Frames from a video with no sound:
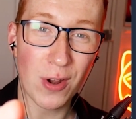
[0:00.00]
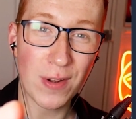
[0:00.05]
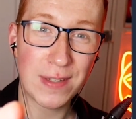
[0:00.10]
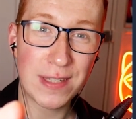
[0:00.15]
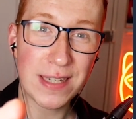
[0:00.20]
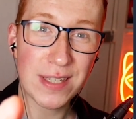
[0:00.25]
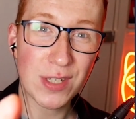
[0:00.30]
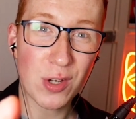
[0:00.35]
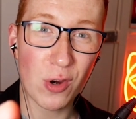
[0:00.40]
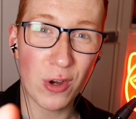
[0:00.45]
are
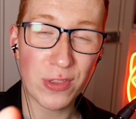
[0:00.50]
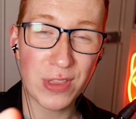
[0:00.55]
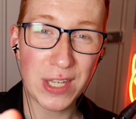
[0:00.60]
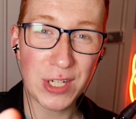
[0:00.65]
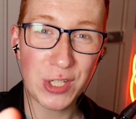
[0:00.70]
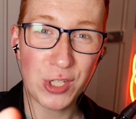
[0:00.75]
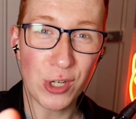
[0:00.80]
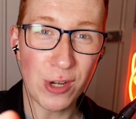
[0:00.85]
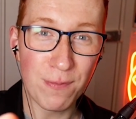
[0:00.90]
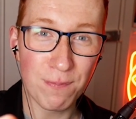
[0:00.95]
on Discord,
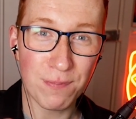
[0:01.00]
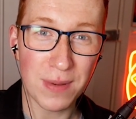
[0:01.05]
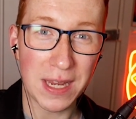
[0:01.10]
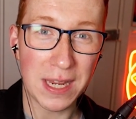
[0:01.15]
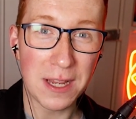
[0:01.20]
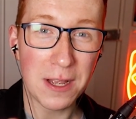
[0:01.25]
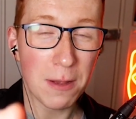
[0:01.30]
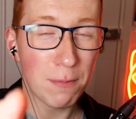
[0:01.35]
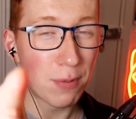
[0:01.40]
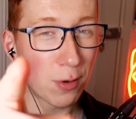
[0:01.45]
they shouldn't
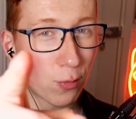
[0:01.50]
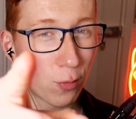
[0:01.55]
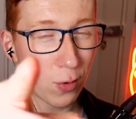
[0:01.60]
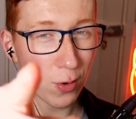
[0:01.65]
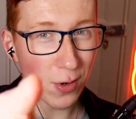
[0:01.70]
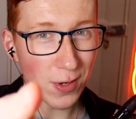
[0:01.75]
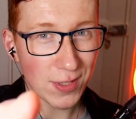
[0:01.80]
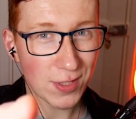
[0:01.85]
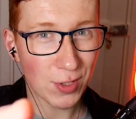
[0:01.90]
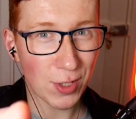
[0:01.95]
be. But
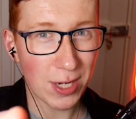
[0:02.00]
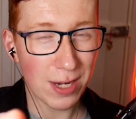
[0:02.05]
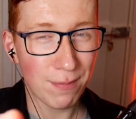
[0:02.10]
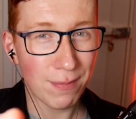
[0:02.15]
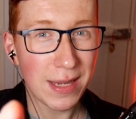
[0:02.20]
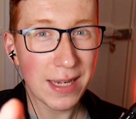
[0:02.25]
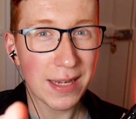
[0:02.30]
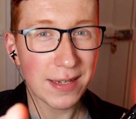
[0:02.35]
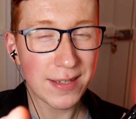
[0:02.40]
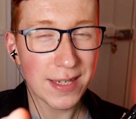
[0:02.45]
we're also gonna
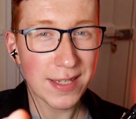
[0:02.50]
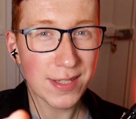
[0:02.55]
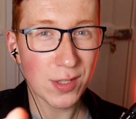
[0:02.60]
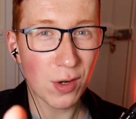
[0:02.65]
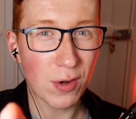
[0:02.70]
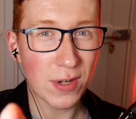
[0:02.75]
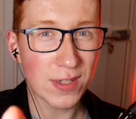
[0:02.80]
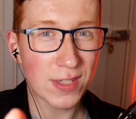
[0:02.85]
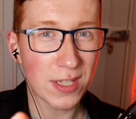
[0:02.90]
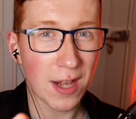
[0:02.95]
make a
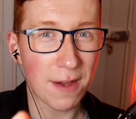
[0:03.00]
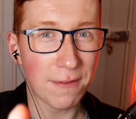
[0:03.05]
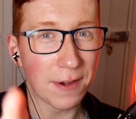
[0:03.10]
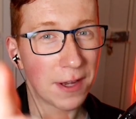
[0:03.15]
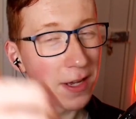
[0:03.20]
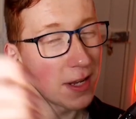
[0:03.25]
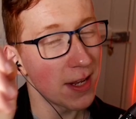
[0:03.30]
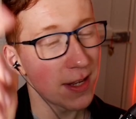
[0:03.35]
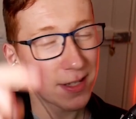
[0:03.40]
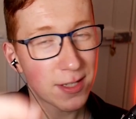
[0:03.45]
Discord
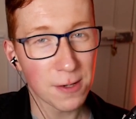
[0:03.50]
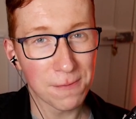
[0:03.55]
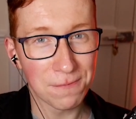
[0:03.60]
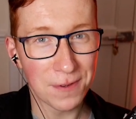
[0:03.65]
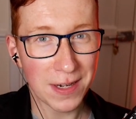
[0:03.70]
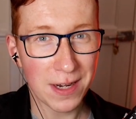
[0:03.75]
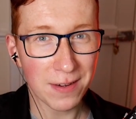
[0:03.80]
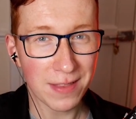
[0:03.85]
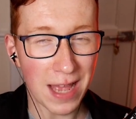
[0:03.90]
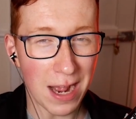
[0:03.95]
server, so
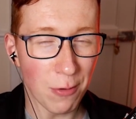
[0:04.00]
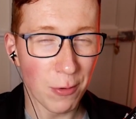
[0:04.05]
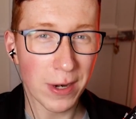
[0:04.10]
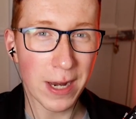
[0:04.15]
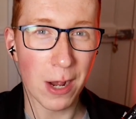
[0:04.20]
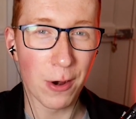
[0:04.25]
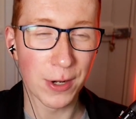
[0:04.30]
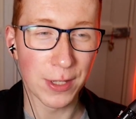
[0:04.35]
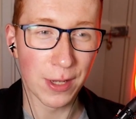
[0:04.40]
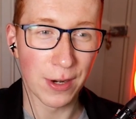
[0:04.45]
figure that
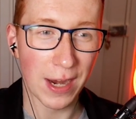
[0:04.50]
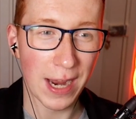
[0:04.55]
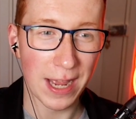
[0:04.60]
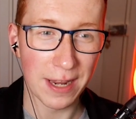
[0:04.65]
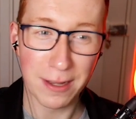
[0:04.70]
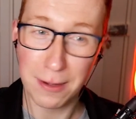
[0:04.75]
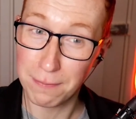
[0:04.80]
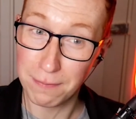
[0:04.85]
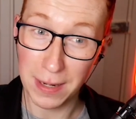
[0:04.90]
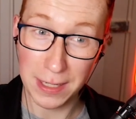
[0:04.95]
one out in your
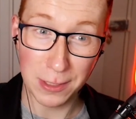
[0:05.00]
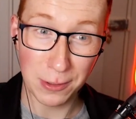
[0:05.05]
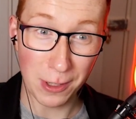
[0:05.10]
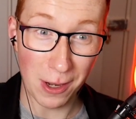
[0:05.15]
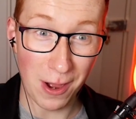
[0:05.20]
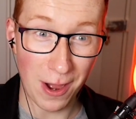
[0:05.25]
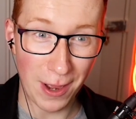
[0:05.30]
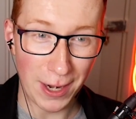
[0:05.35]
head. Bet you